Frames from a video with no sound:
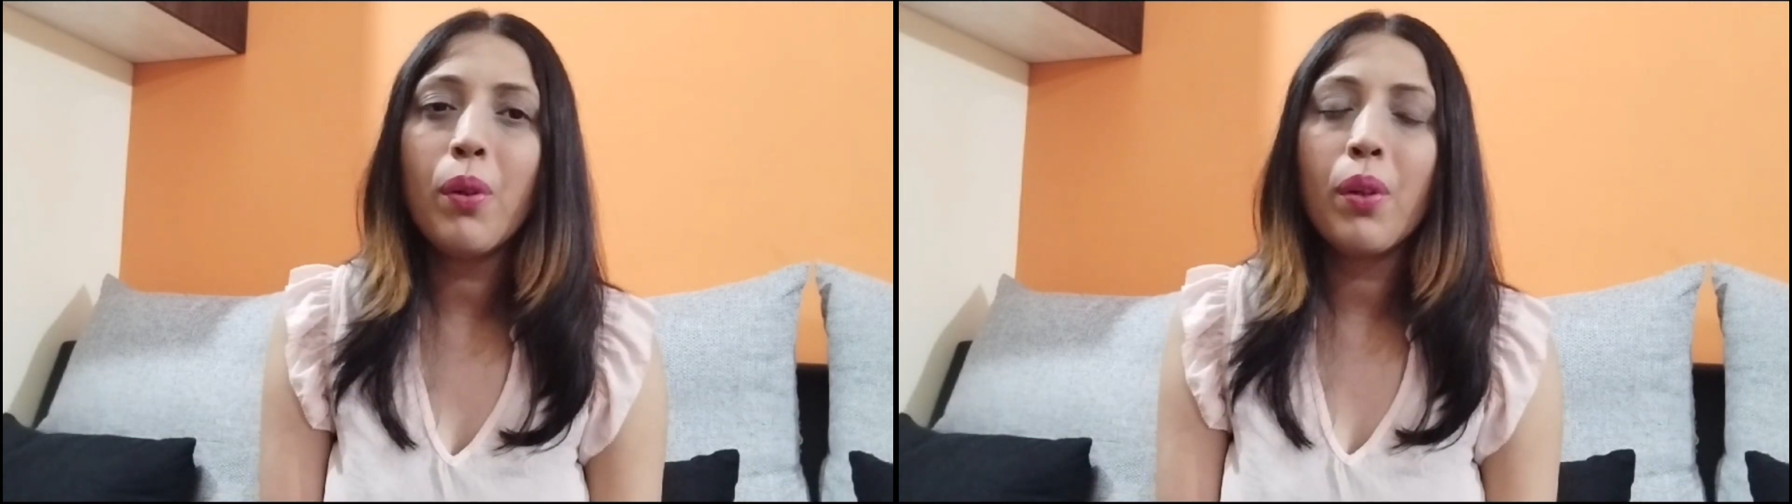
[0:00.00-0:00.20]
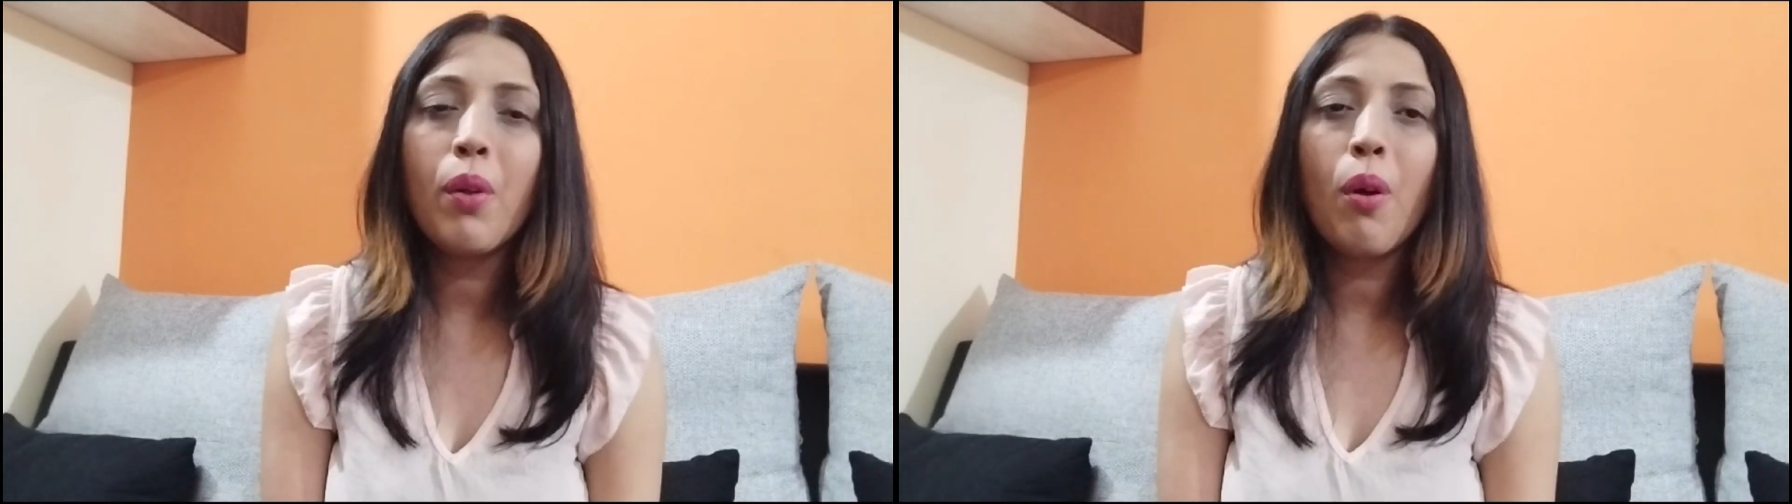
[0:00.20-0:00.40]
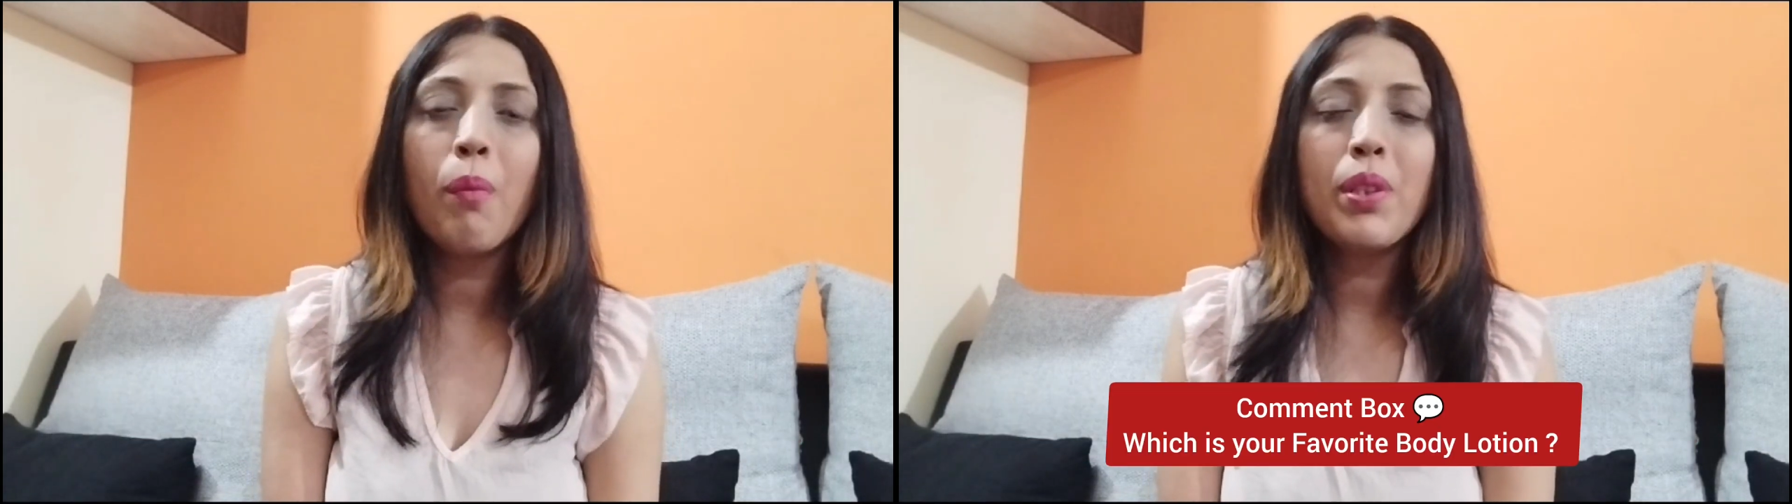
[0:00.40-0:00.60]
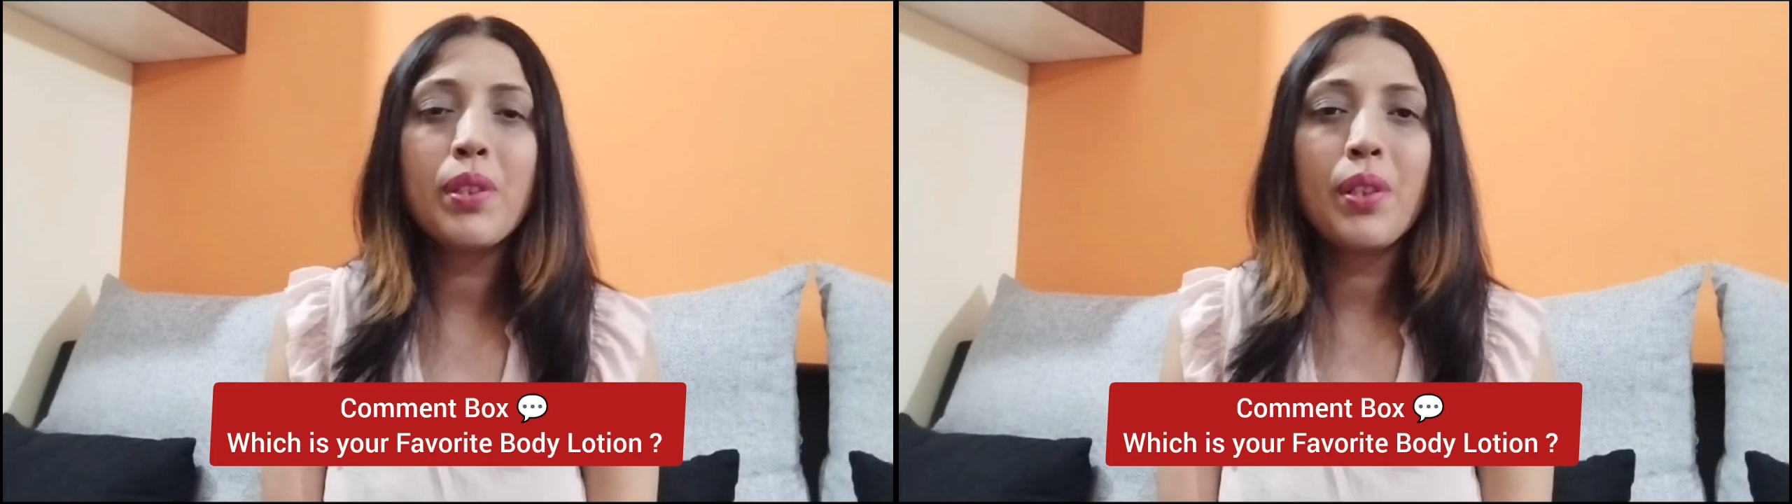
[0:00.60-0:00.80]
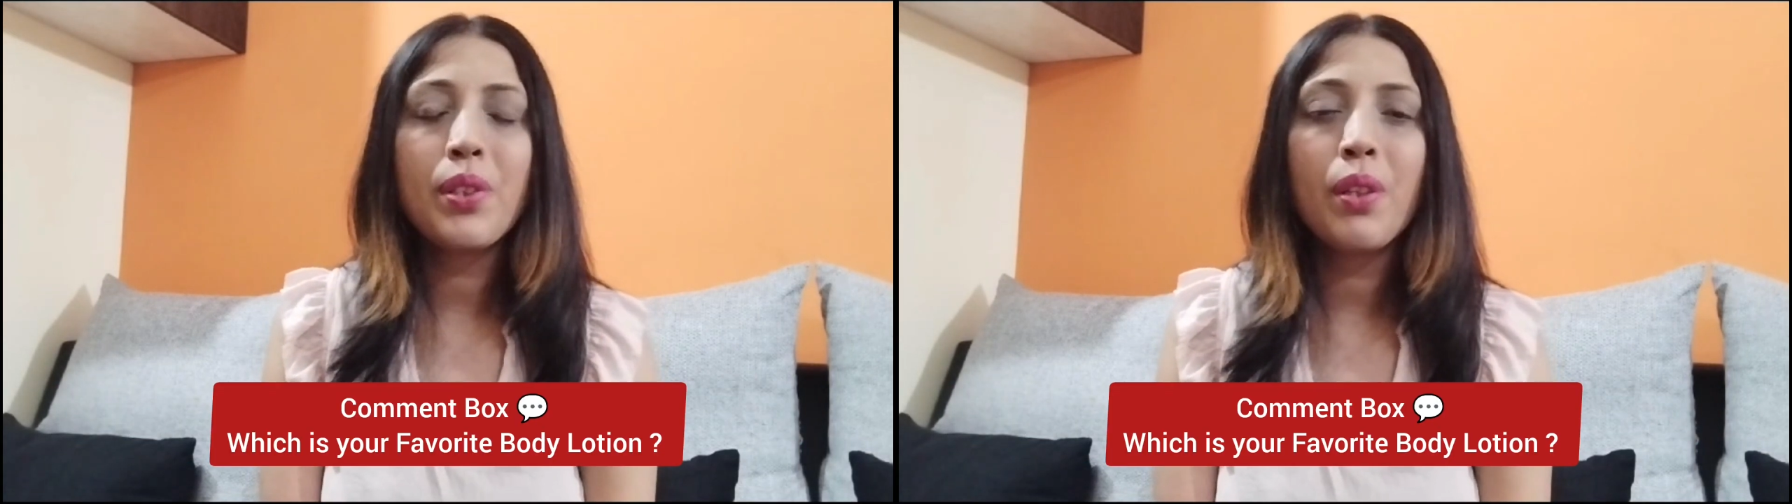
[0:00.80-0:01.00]
on the comment
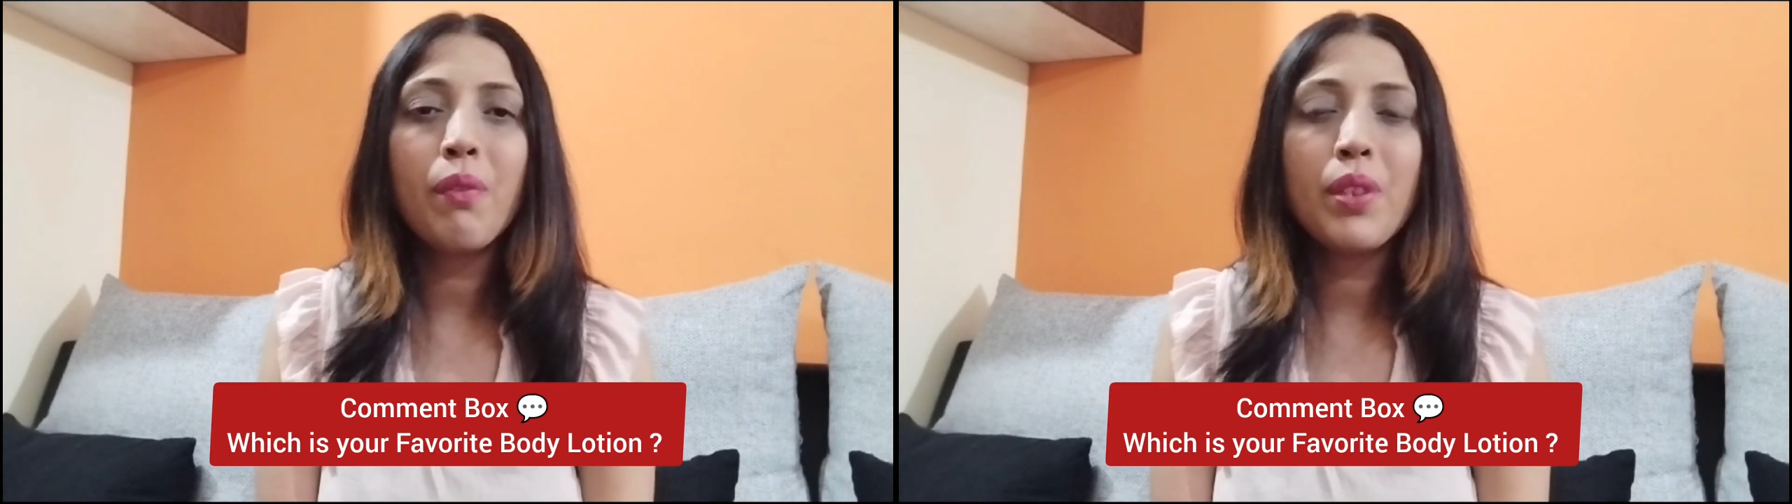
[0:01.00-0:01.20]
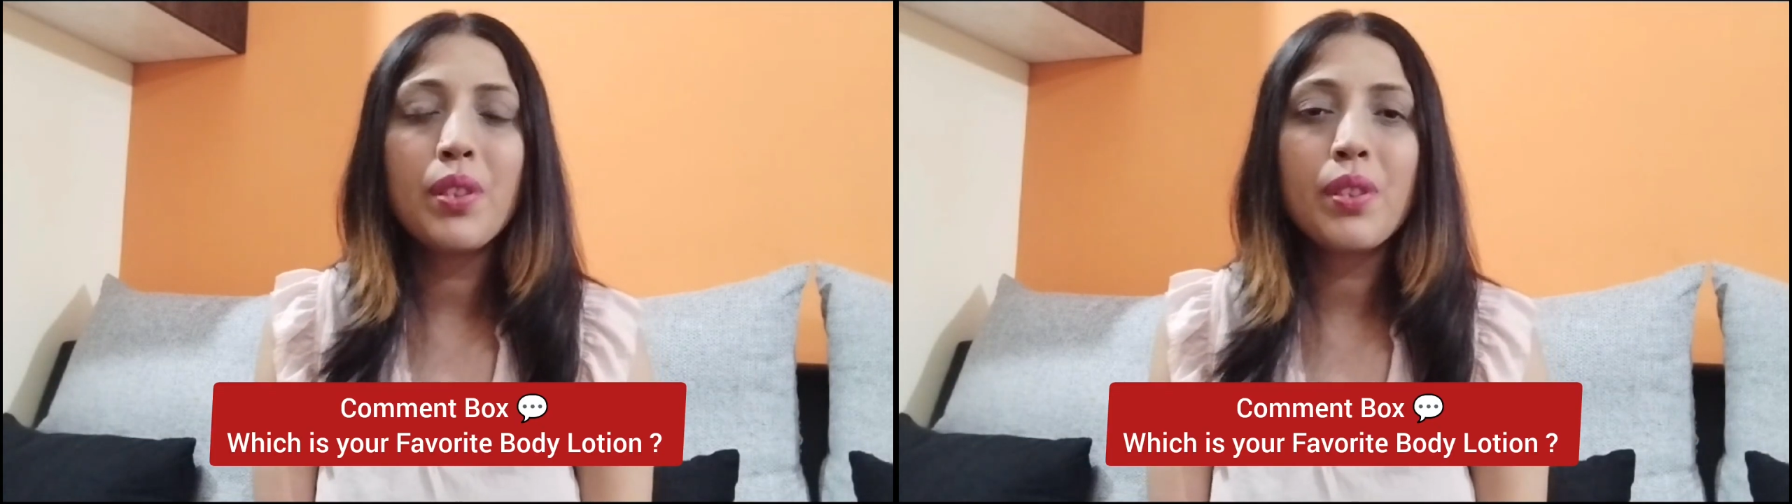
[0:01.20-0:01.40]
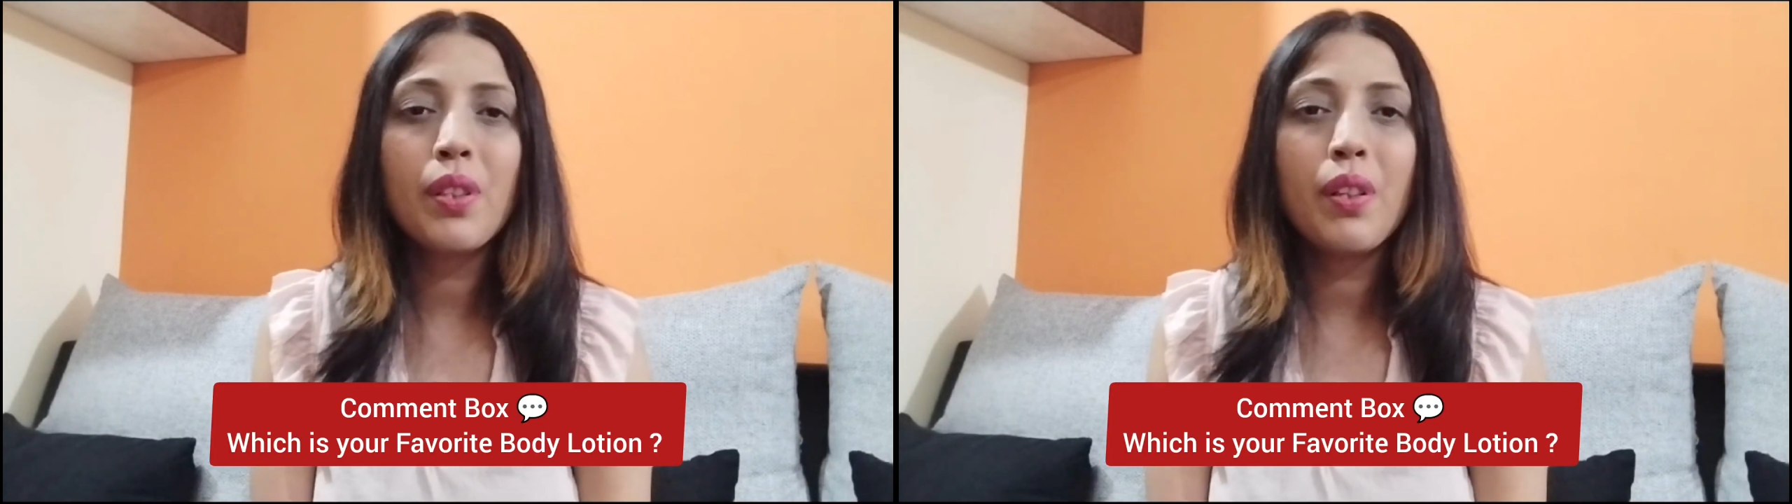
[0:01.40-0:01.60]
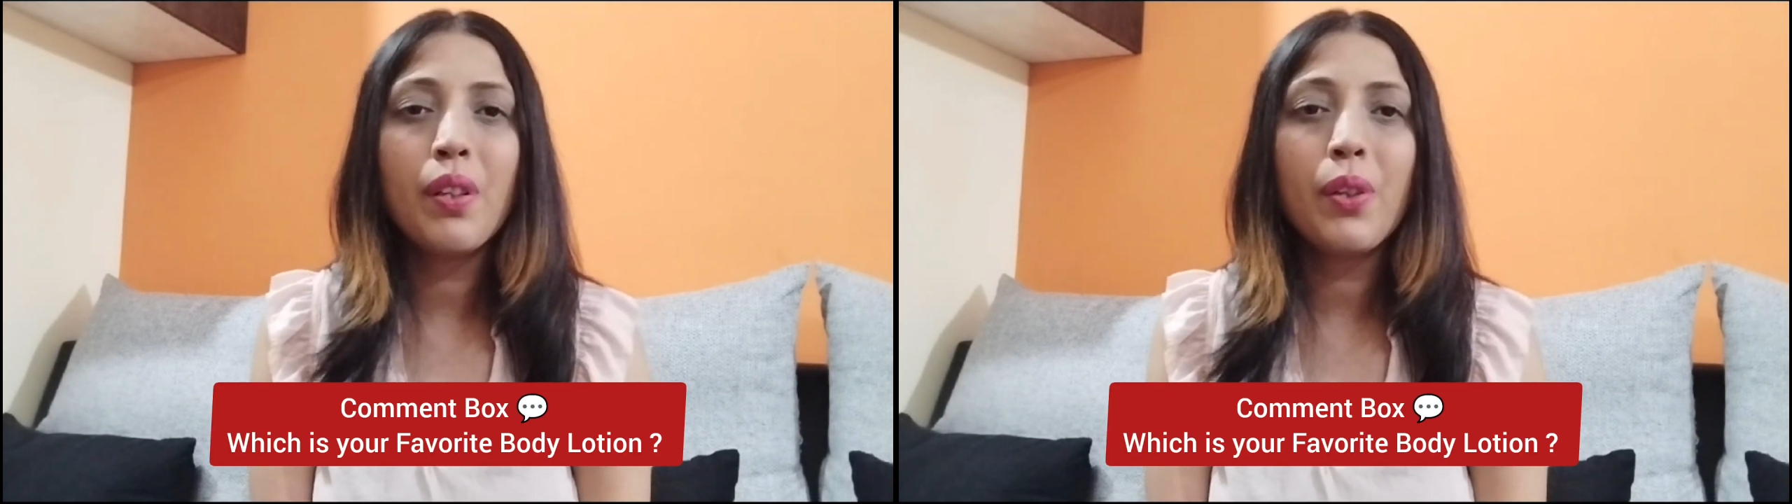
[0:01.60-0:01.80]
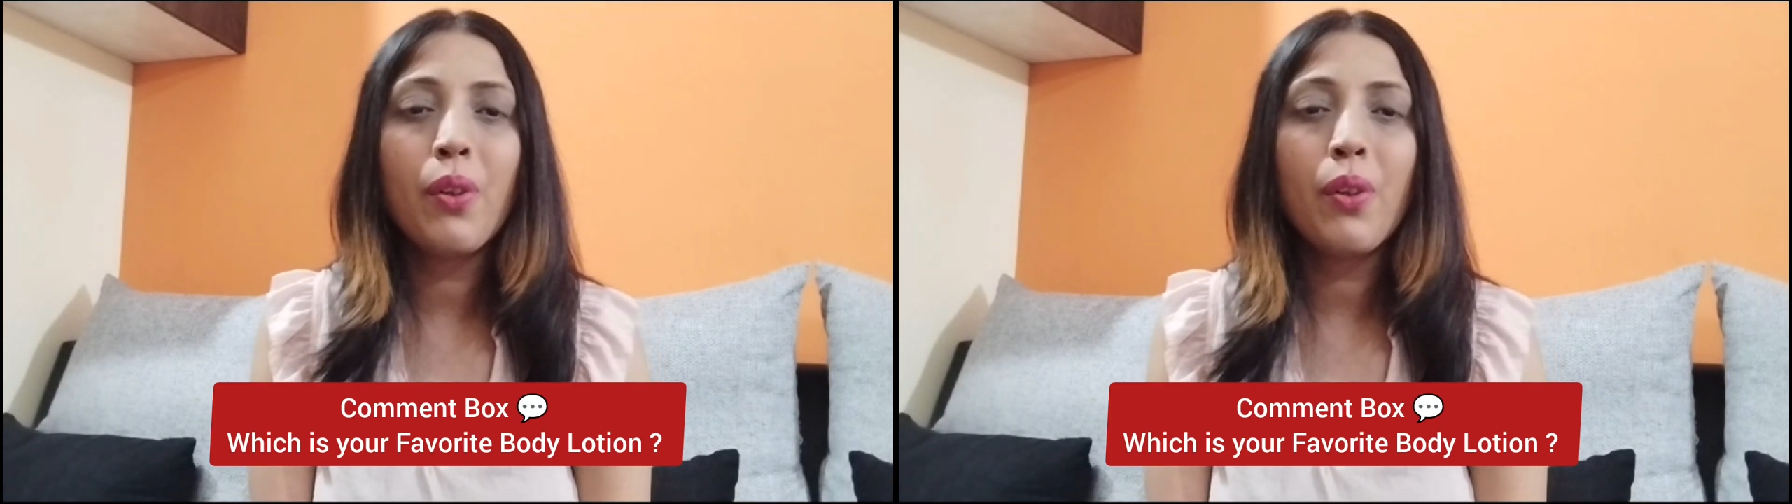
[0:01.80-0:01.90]
section which is the